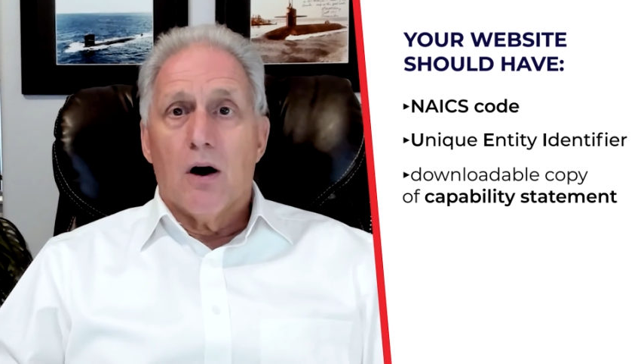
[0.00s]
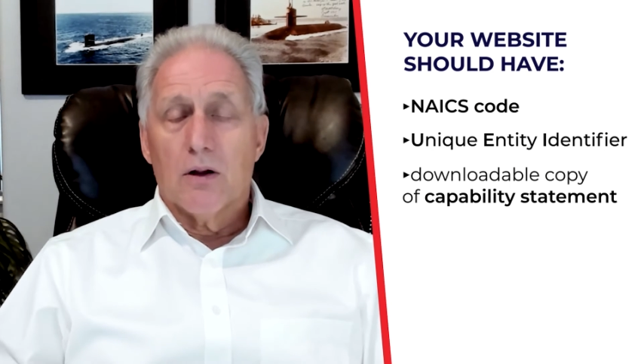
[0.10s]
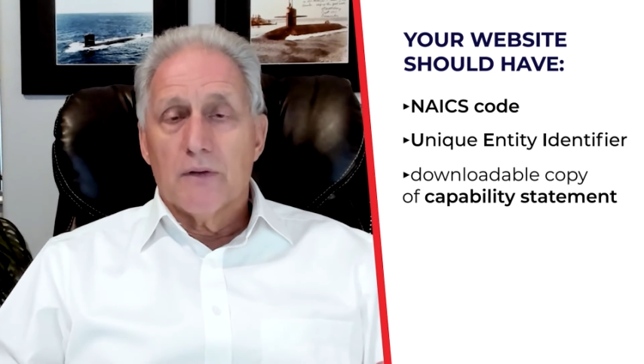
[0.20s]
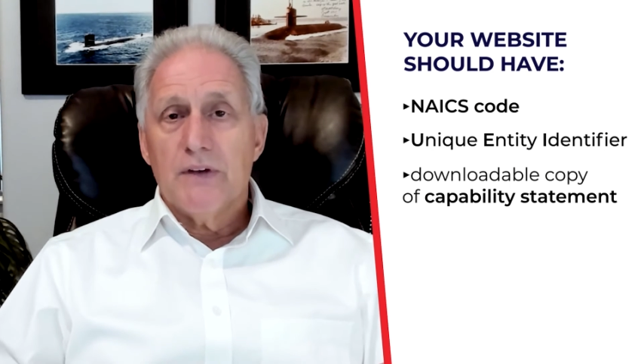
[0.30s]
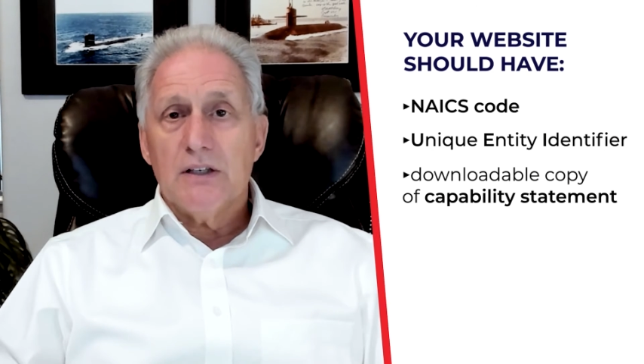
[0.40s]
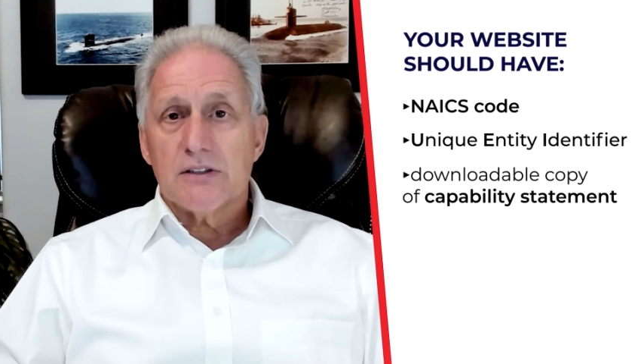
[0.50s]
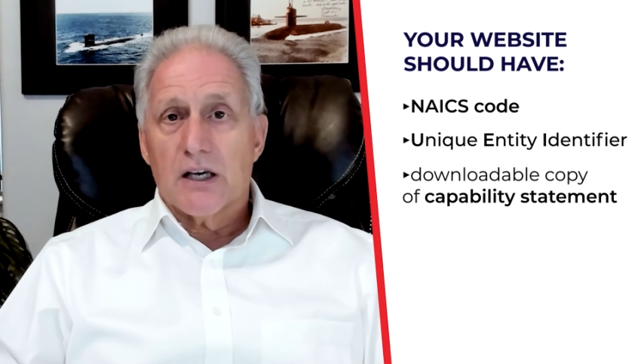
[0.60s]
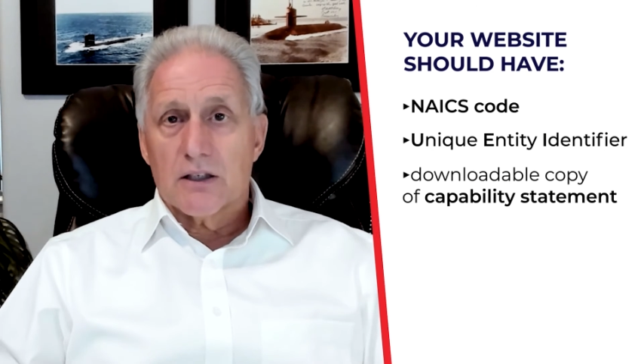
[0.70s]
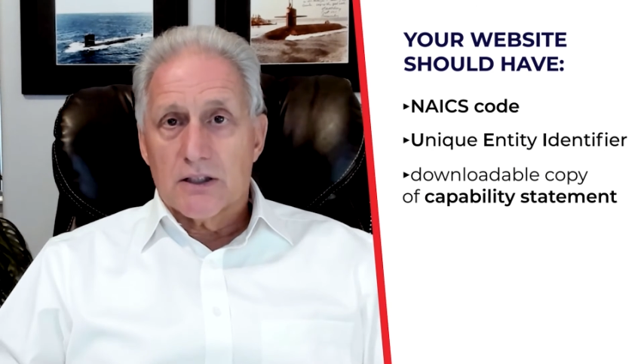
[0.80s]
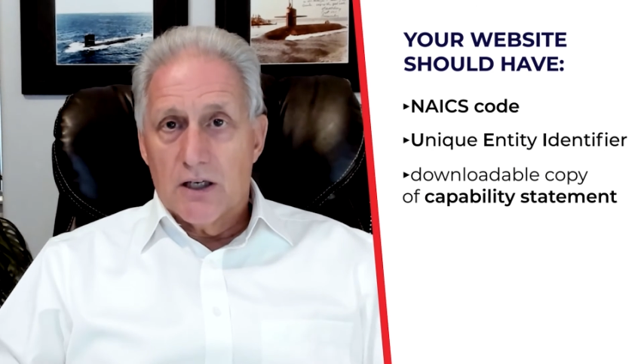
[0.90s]
All of these
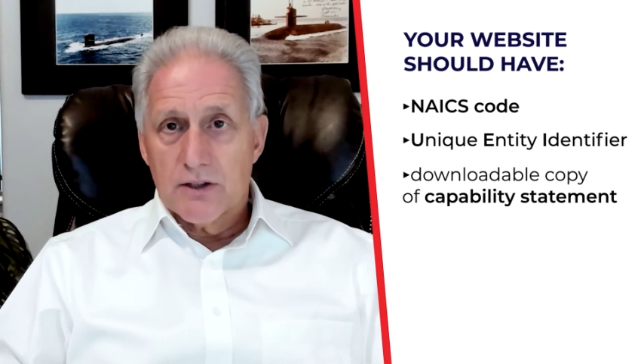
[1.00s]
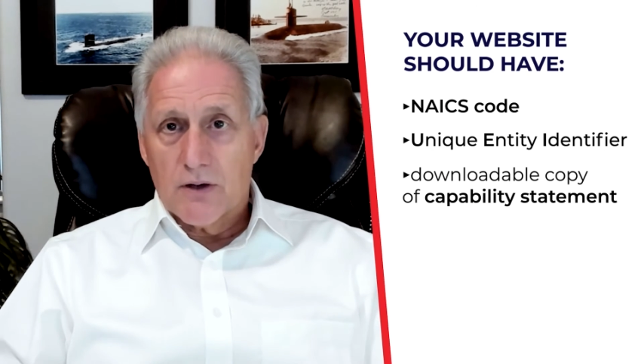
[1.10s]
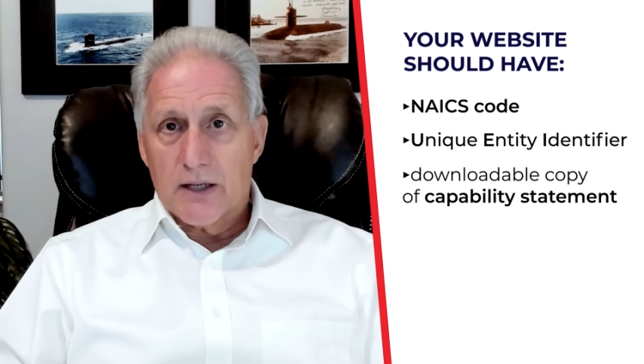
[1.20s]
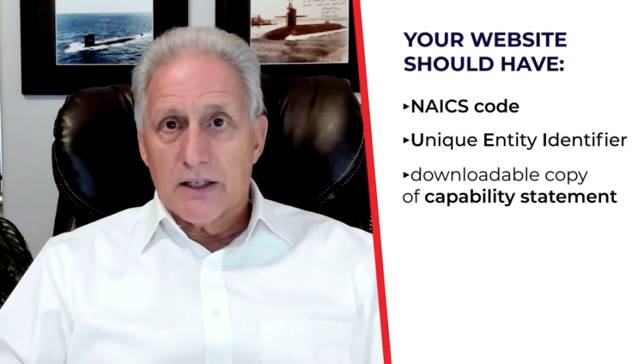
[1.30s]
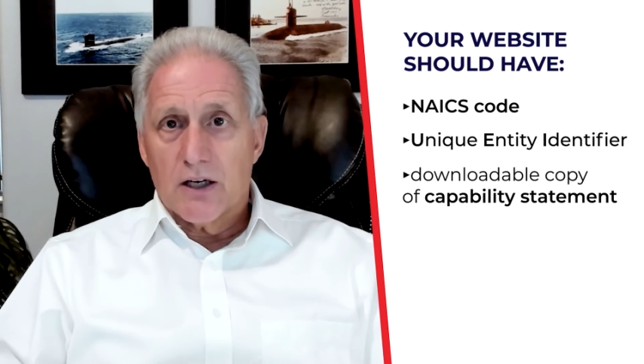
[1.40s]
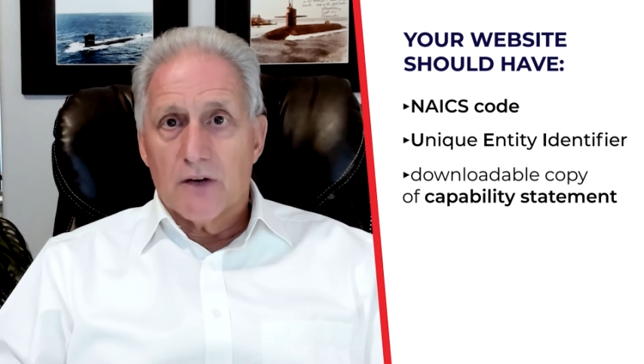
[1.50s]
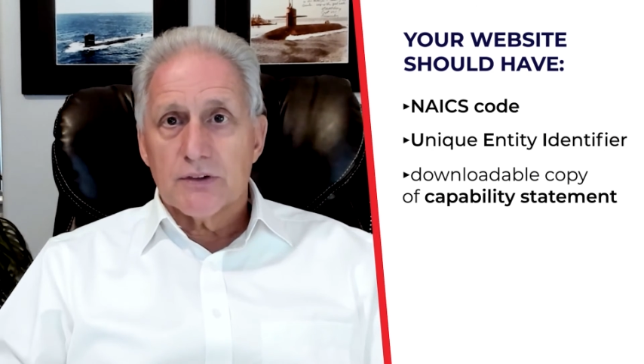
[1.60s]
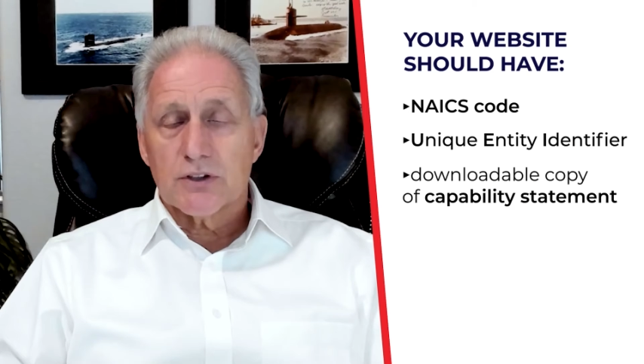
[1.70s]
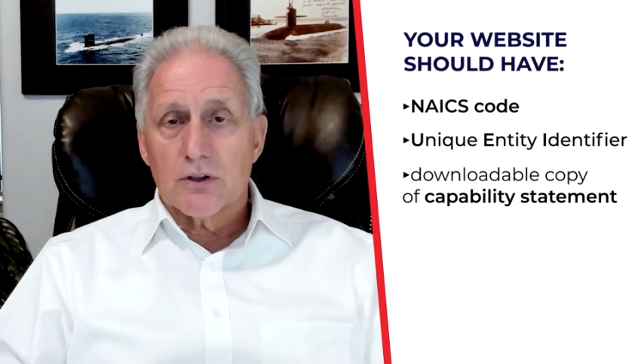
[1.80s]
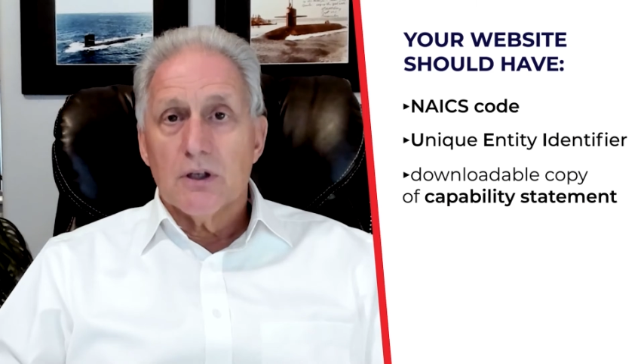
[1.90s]
tell a contracting
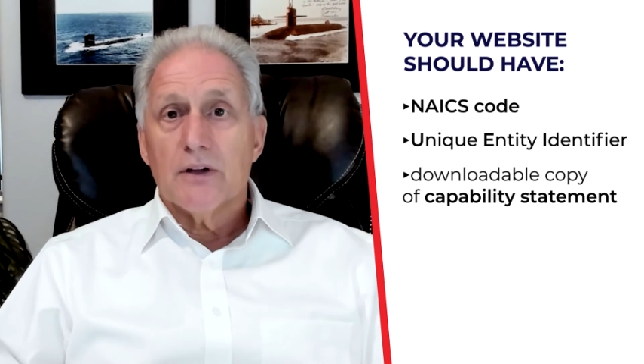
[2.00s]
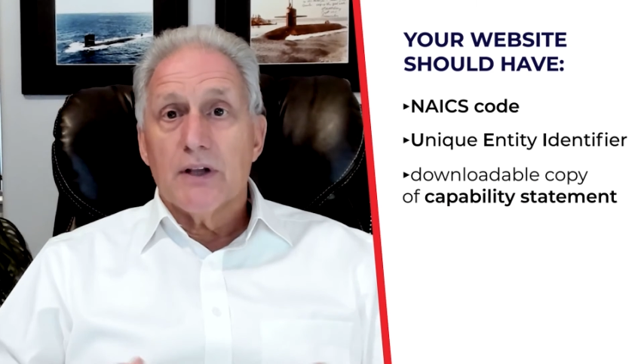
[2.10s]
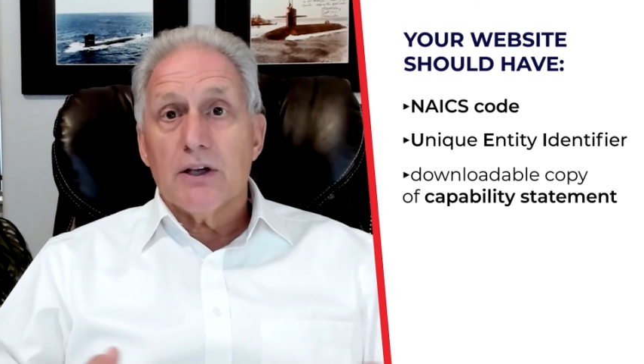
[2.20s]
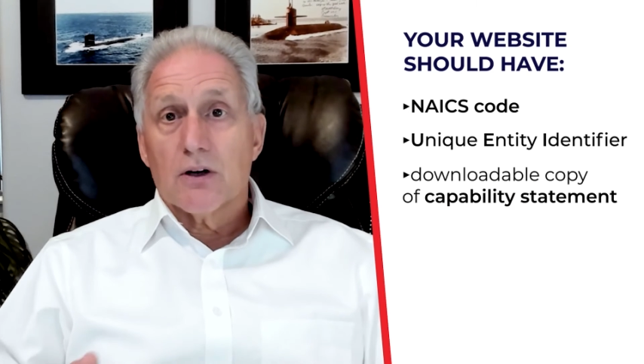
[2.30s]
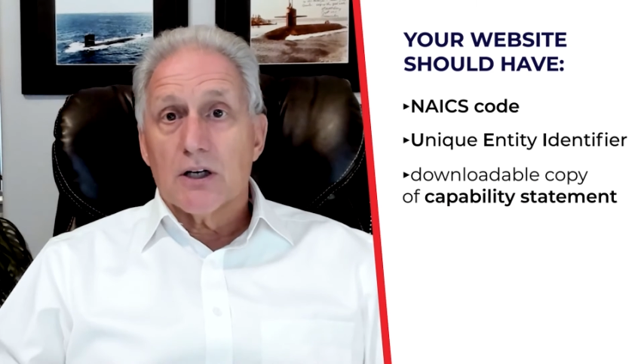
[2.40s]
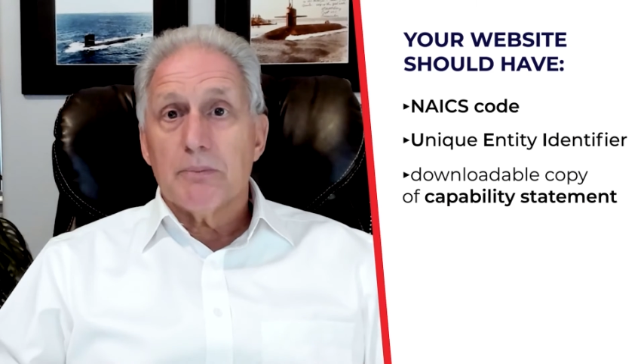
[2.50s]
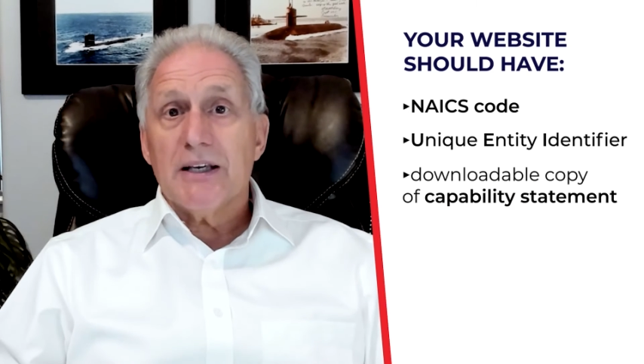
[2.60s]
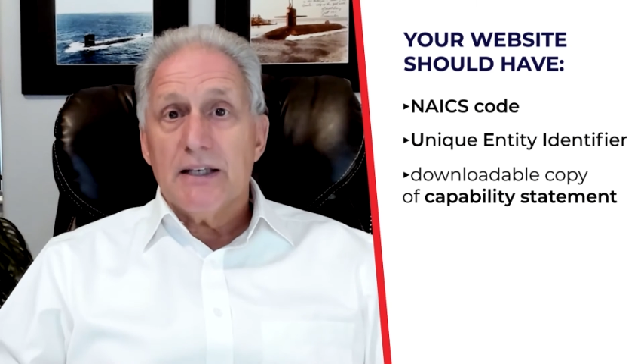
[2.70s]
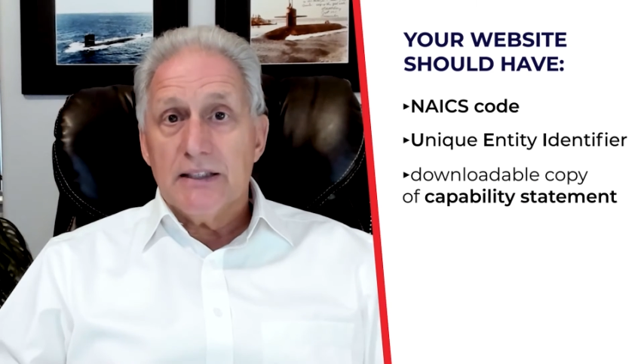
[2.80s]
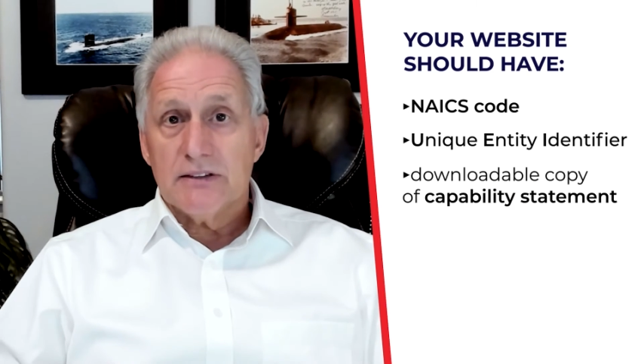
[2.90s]
officer that you're going to
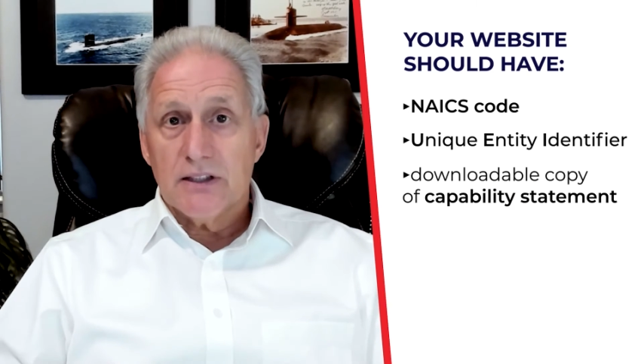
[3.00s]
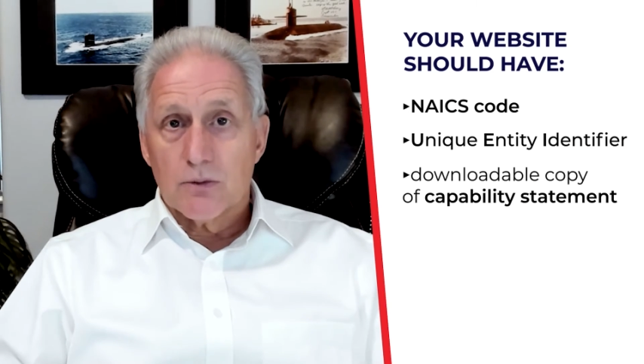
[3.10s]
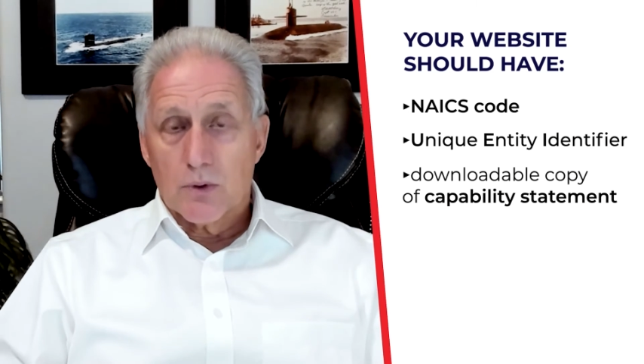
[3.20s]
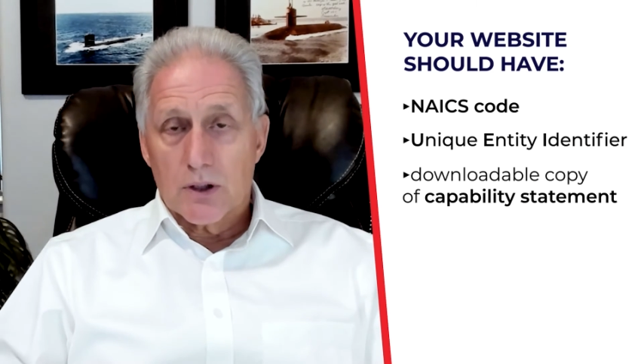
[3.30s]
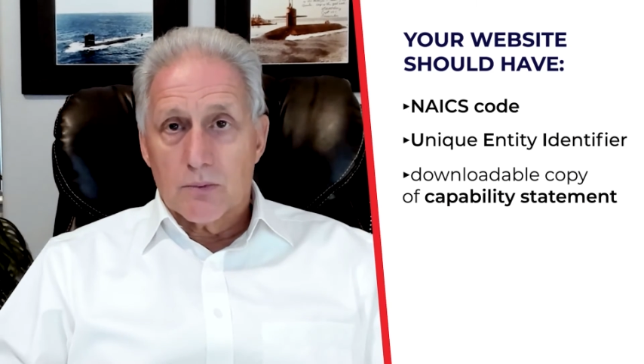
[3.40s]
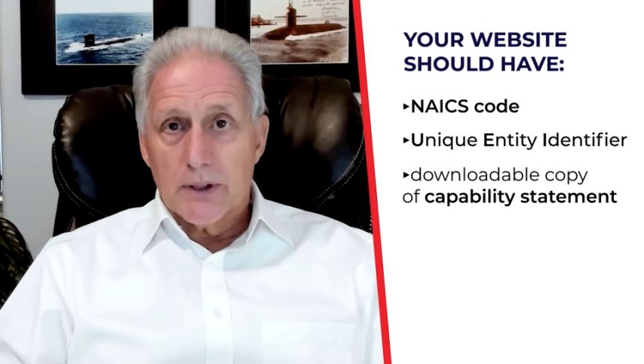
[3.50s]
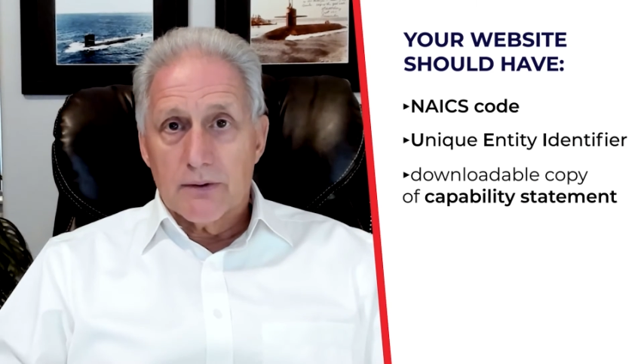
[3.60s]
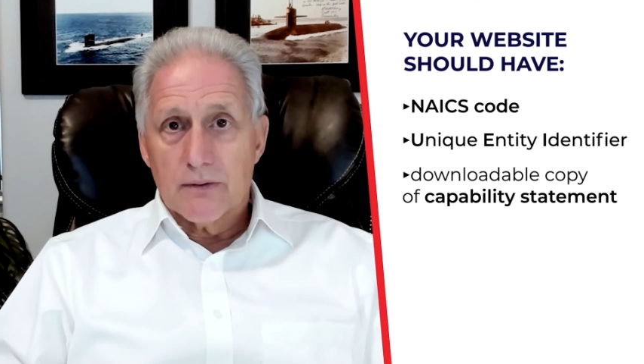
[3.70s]
be easy to work with.